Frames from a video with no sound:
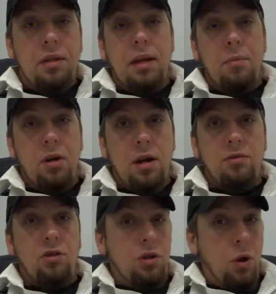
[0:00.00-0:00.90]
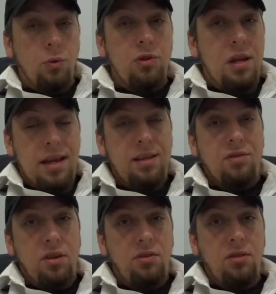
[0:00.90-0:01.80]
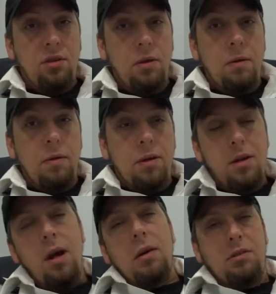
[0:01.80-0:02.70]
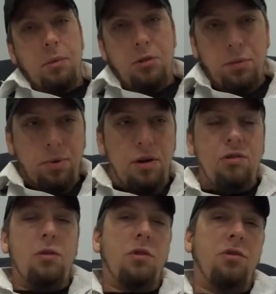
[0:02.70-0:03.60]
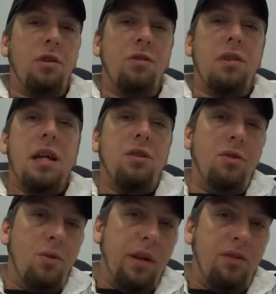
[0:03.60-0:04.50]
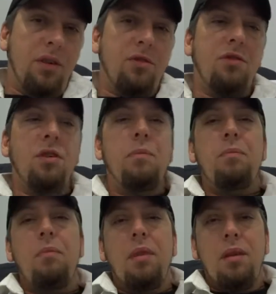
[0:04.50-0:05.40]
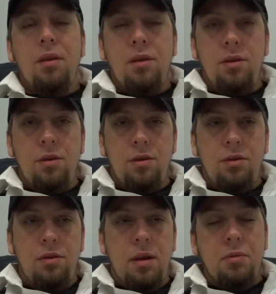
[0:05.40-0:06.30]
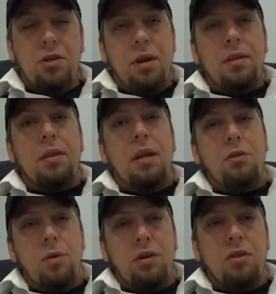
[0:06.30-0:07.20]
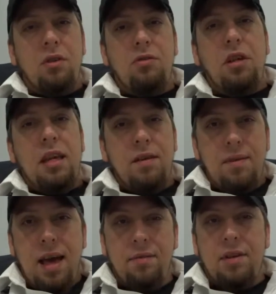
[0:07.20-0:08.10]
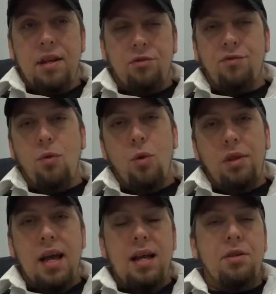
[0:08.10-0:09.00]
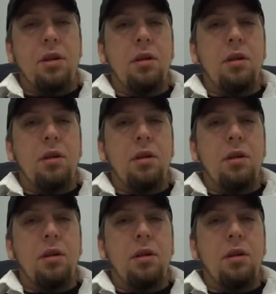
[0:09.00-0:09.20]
that leprechauns don't exist? No, it's up to the person who asserts that they do exist to demonstrate that they do exist, to give evidence for that.